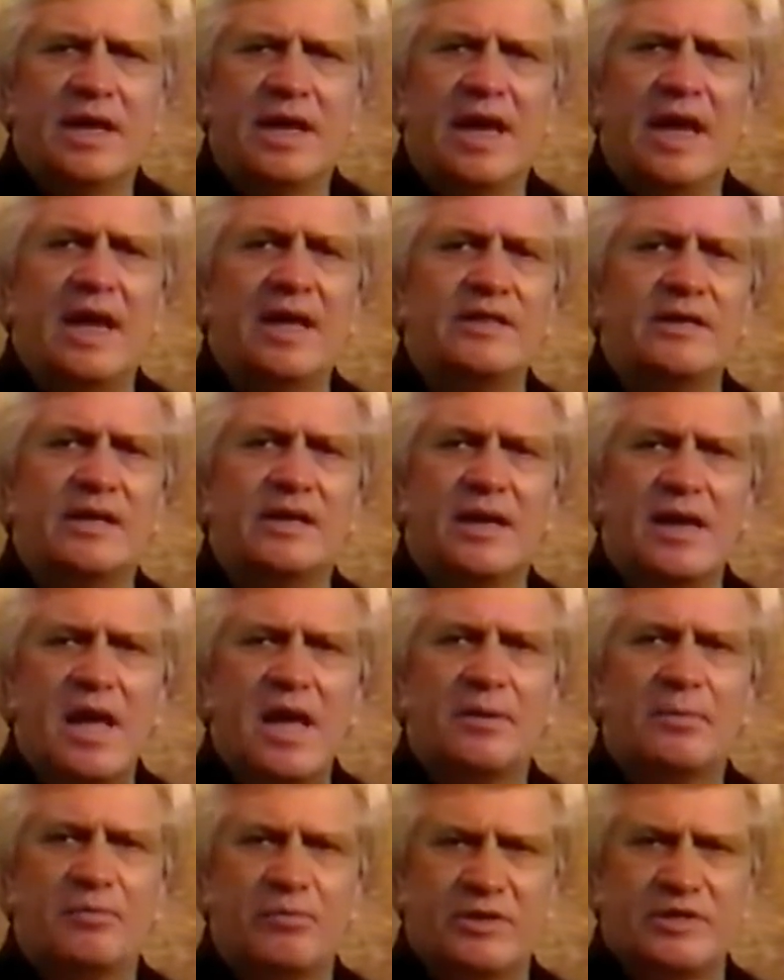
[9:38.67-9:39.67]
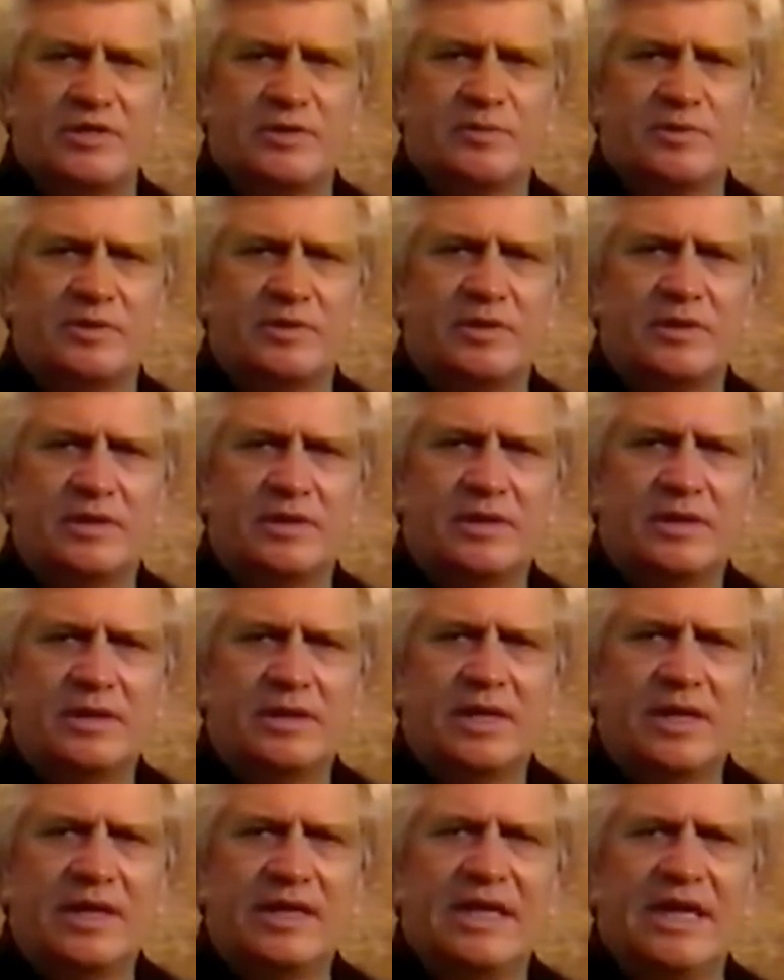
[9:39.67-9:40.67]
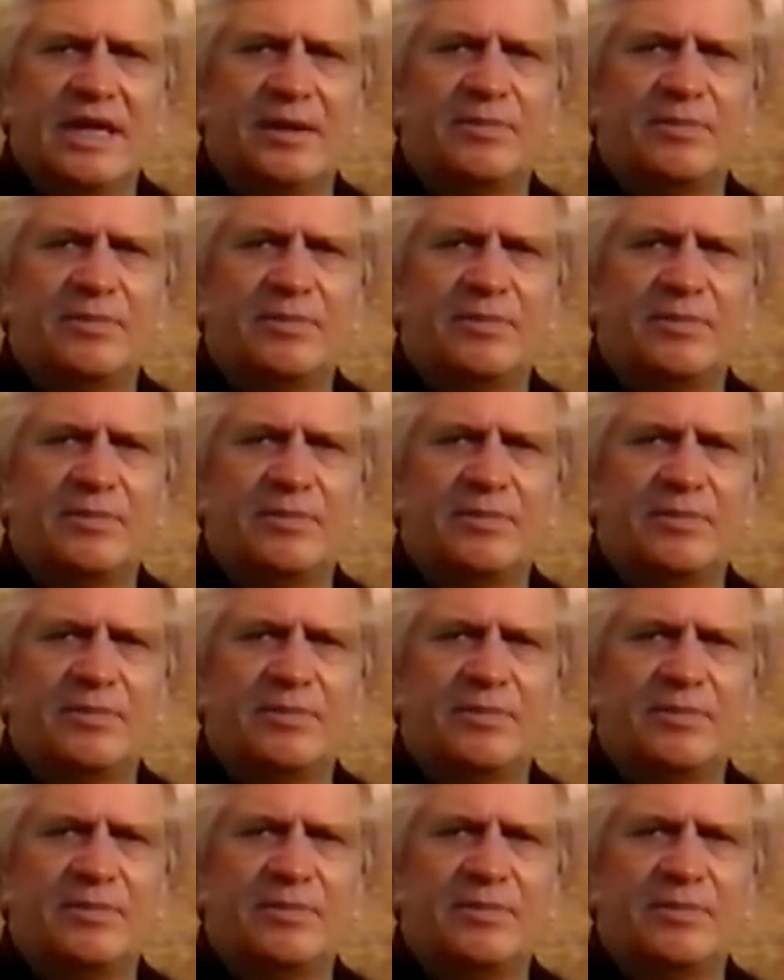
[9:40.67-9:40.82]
and the clock principle can